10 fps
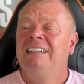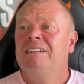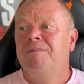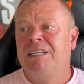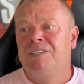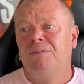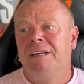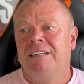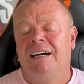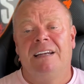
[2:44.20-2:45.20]
mix it up
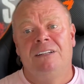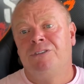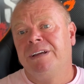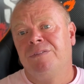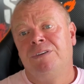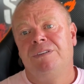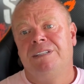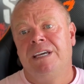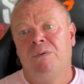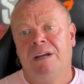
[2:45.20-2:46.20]
in that, and I'll drink it through the
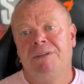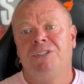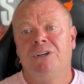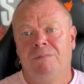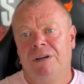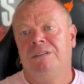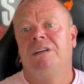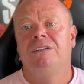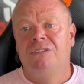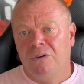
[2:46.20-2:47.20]
day while I'm at shop
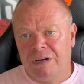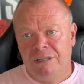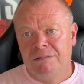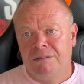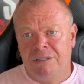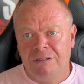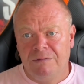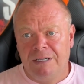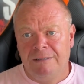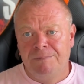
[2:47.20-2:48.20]
and talking to
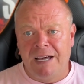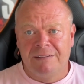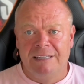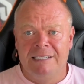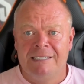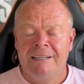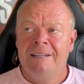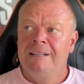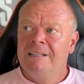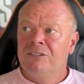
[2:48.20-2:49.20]
athletes.
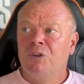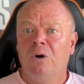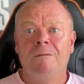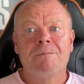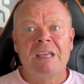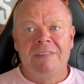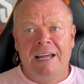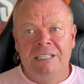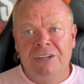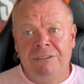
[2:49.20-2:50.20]
So
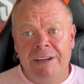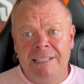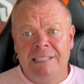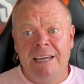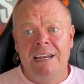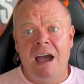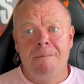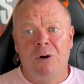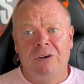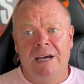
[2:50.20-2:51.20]
there's your creatine
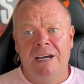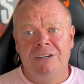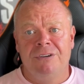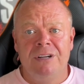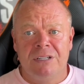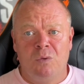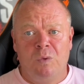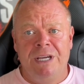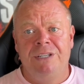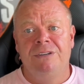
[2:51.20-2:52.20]
monohydrate.
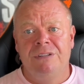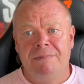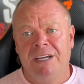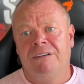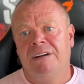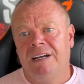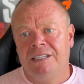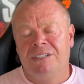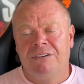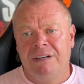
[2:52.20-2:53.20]
We do the
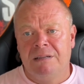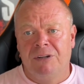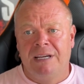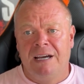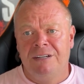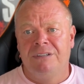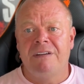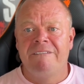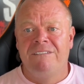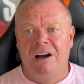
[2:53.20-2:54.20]
micronized creatine monohydrate,
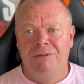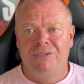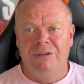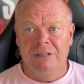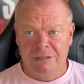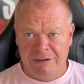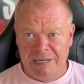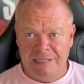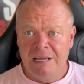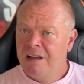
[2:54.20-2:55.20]
pharmaceutical
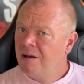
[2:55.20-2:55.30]
grade.